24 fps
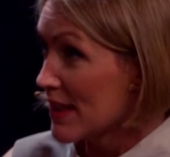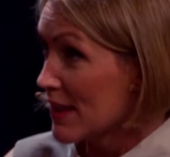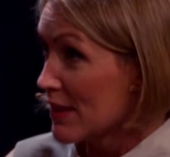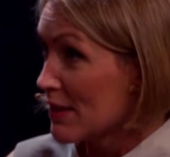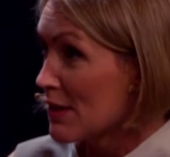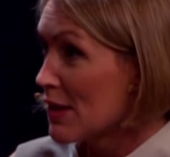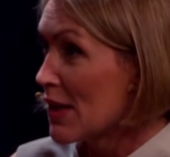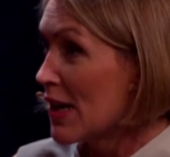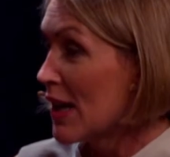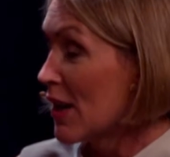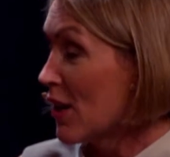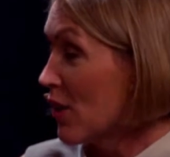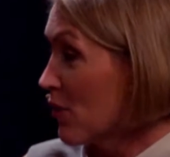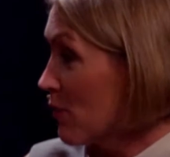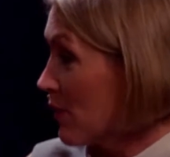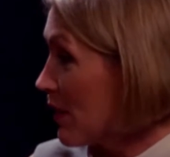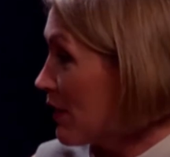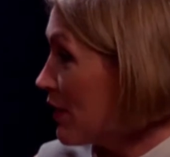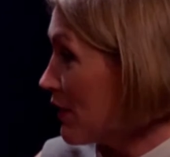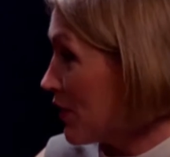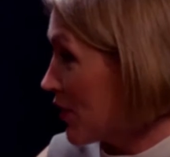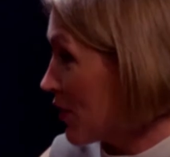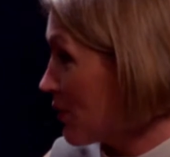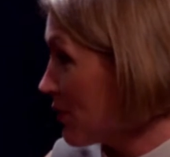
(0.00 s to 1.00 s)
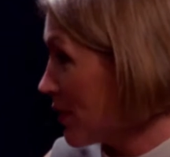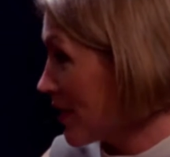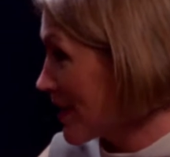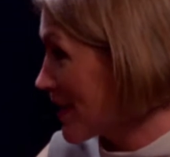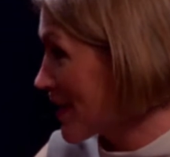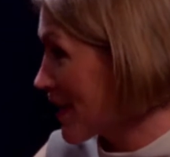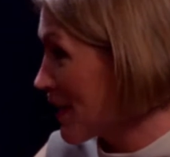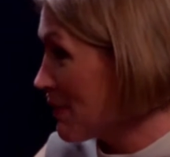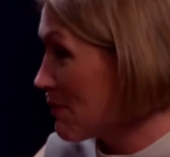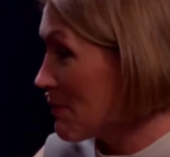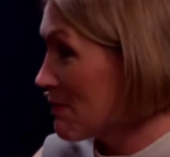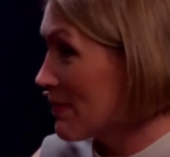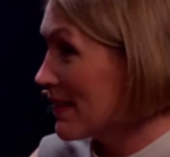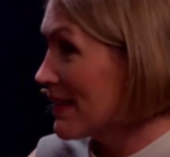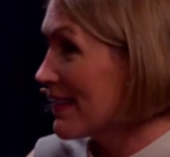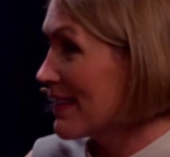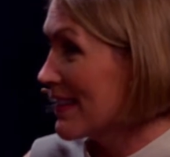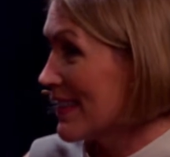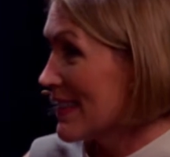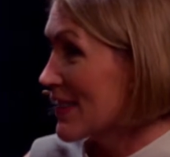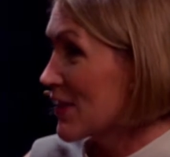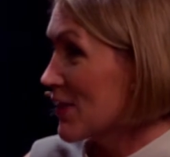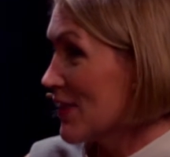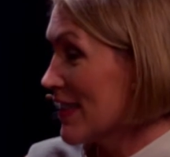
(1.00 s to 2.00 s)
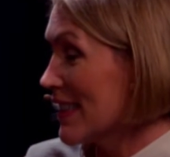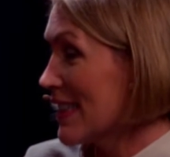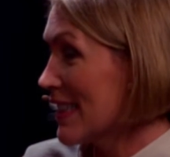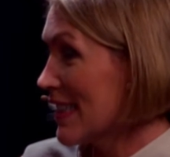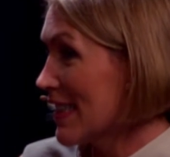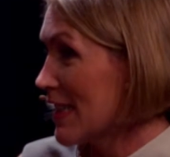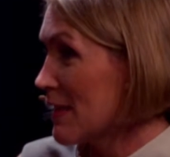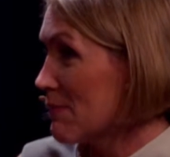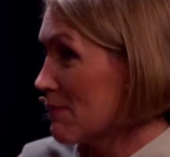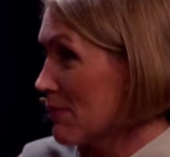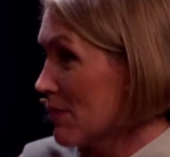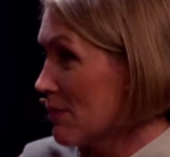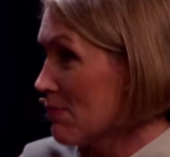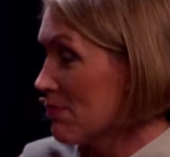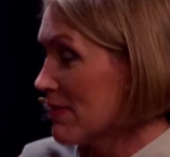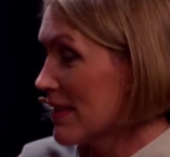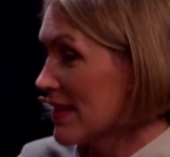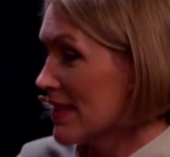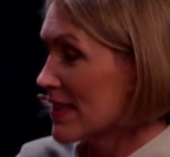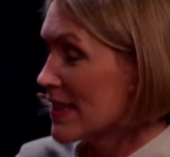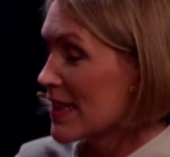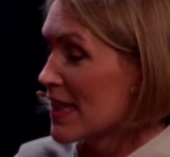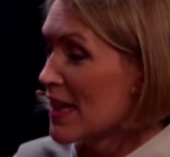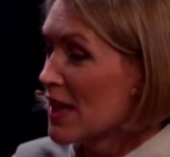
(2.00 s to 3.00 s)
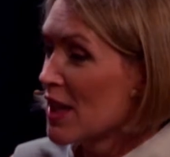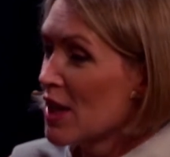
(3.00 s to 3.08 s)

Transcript: And we're often the ones coming behind trying to keep up with it.